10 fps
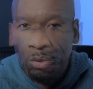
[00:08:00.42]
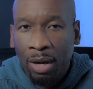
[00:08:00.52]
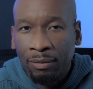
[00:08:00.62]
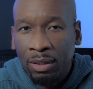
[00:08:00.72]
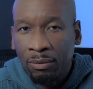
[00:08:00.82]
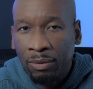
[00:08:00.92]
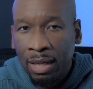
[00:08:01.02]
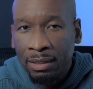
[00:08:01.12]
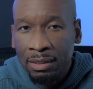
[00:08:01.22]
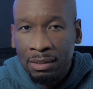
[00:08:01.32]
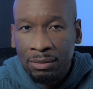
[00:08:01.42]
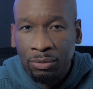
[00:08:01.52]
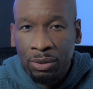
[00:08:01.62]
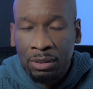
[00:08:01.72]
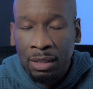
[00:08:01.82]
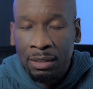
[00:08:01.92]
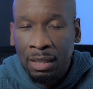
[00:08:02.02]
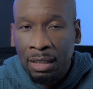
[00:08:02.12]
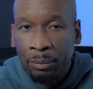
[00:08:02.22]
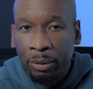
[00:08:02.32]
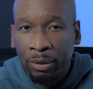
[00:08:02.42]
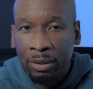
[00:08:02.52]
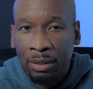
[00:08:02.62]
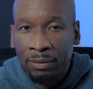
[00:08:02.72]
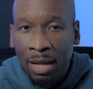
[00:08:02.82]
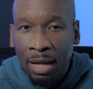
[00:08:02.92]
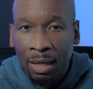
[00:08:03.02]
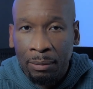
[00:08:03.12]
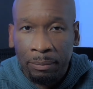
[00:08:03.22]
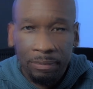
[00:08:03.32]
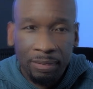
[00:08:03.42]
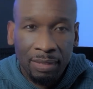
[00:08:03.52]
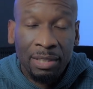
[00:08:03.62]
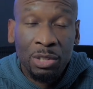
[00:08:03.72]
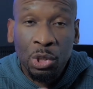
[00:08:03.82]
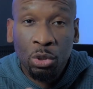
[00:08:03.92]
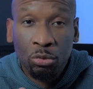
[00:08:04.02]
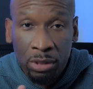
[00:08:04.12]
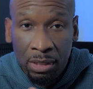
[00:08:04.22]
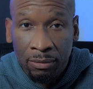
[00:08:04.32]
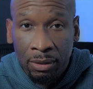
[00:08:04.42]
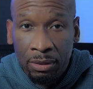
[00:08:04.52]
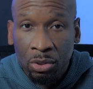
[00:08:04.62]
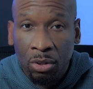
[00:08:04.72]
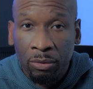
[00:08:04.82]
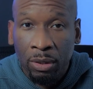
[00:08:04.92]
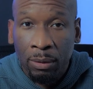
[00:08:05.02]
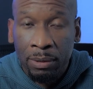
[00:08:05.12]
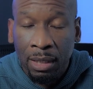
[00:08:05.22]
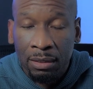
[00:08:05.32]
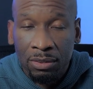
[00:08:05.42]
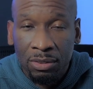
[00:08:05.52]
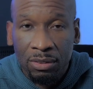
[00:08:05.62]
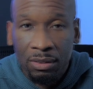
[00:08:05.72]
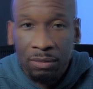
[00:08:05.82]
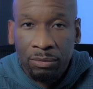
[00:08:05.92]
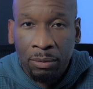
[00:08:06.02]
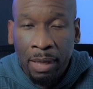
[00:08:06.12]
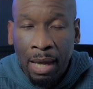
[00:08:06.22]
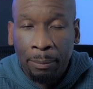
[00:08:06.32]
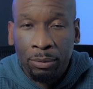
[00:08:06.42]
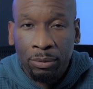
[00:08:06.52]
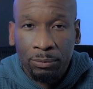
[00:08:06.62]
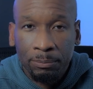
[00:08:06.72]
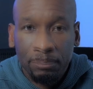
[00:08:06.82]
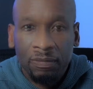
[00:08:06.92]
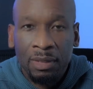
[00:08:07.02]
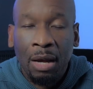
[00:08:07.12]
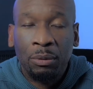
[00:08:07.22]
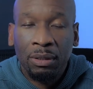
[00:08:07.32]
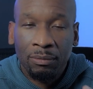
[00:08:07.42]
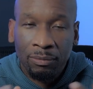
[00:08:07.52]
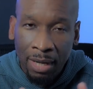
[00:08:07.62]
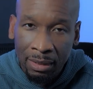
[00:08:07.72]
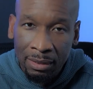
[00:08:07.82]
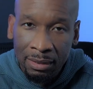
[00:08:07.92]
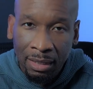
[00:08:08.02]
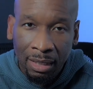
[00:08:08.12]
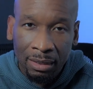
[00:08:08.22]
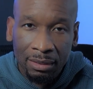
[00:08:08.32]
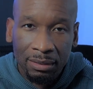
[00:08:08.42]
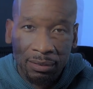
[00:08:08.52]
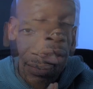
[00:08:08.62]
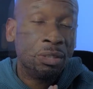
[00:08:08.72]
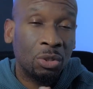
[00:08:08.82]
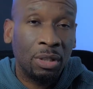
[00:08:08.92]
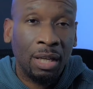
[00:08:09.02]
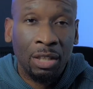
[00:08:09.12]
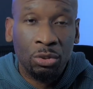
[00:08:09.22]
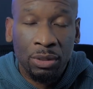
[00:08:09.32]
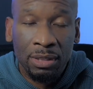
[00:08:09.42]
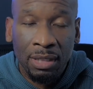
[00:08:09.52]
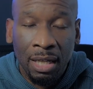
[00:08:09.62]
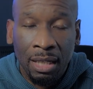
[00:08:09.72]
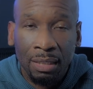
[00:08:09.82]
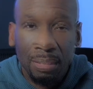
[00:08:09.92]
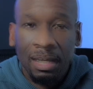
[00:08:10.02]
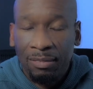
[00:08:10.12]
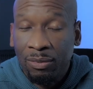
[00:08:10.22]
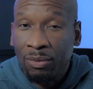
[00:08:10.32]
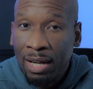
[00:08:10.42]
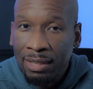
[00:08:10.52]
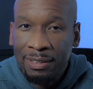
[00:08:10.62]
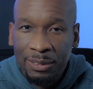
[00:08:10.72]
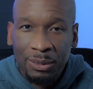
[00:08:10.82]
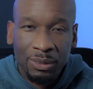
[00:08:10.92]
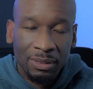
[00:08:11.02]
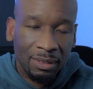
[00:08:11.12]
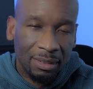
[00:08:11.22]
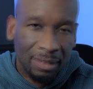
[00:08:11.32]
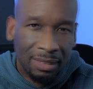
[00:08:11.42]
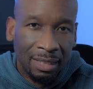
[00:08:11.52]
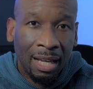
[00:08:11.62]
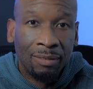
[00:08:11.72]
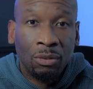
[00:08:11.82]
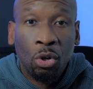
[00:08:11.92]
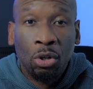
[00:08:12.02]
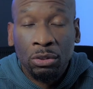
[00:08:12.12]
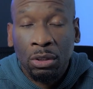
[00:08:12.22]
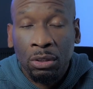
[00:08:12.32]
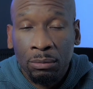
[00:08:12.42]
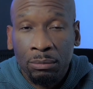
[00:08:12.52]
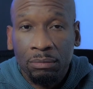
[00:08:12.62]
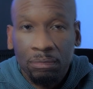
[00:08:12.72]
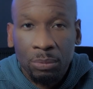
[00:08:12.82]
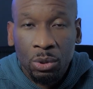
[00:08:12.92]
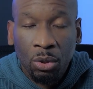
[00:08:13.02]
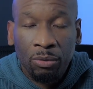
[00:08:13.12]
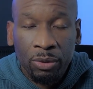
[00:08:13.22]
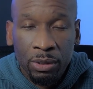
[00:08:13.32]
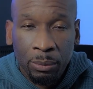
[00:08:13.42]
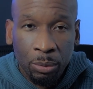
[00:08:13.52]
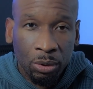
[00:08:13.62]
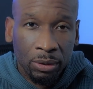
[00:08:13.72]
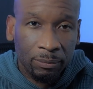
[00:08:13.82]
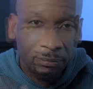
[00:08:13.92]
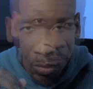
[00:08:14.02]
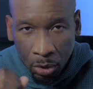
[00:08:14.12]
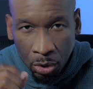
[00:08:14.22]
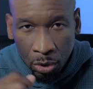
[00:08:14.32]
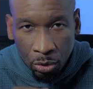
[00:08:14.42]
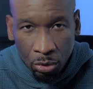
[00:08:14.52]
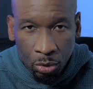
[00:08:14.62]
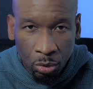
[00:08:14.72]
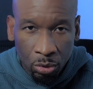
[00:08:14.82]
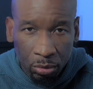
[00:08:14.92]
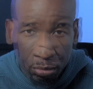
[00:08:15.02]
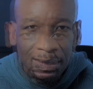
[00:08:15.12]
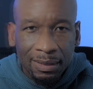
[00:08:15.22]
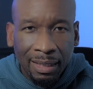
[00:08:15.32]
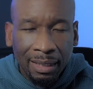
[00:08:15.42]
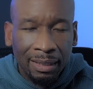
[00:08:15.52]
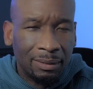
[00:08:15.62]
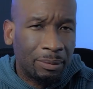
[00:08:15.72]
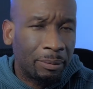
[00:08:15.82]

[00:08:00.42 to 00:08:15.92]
who have their devices for an extended period of time and still receiving software updates from Apple, now we can finally say us on the Android side have devices that have long-term software support. Good on you, Google. Second,